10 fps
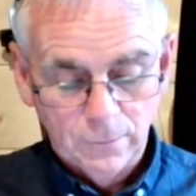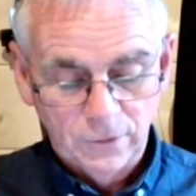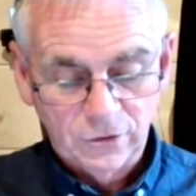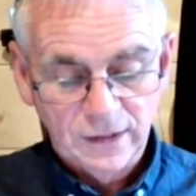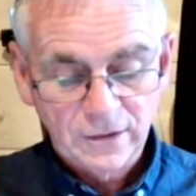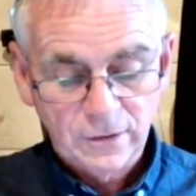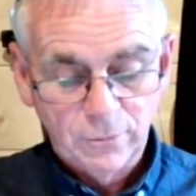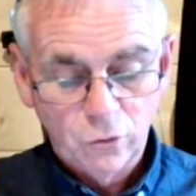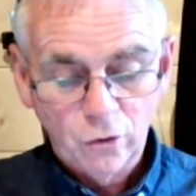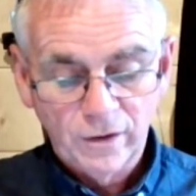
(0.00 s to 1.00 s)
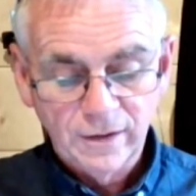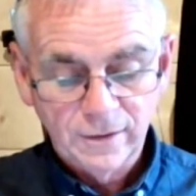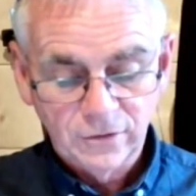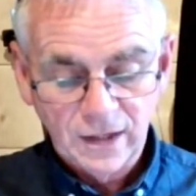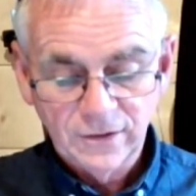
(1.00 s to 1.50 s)
As Clark, the
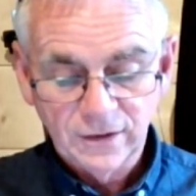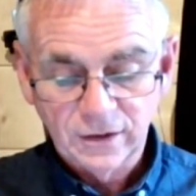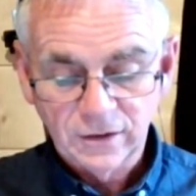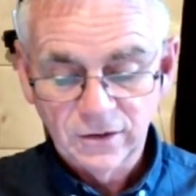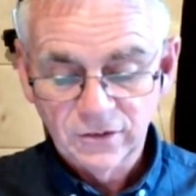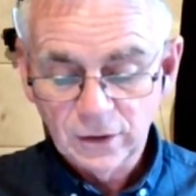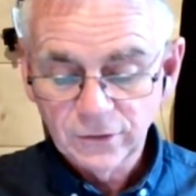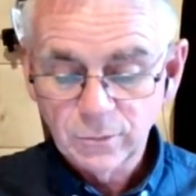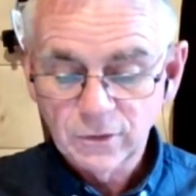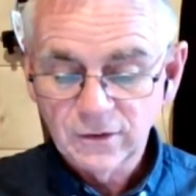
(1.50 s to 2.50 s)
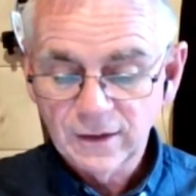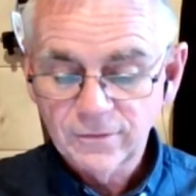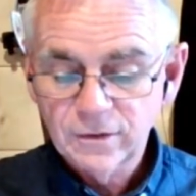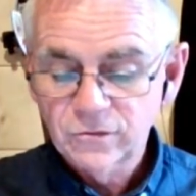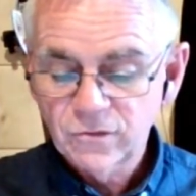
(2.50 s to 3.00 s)
procurator, said that a consultant
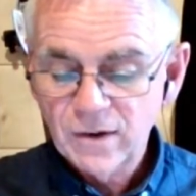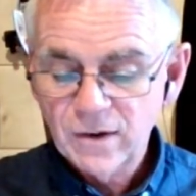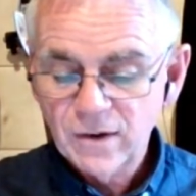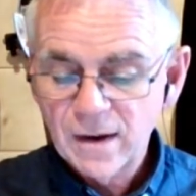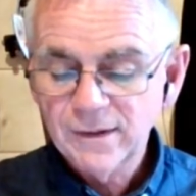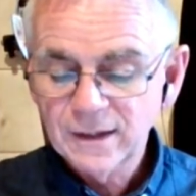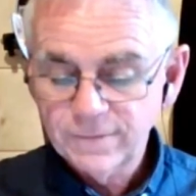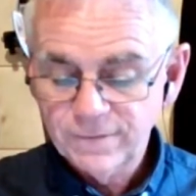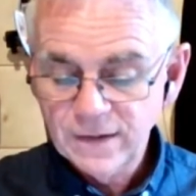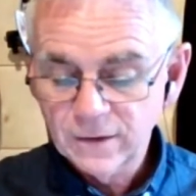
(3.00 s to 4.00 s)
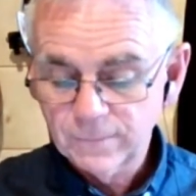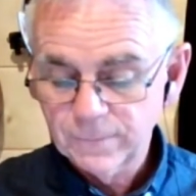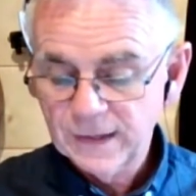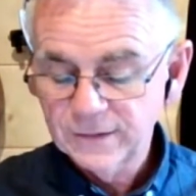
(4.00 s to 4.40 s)
was left trembling in fear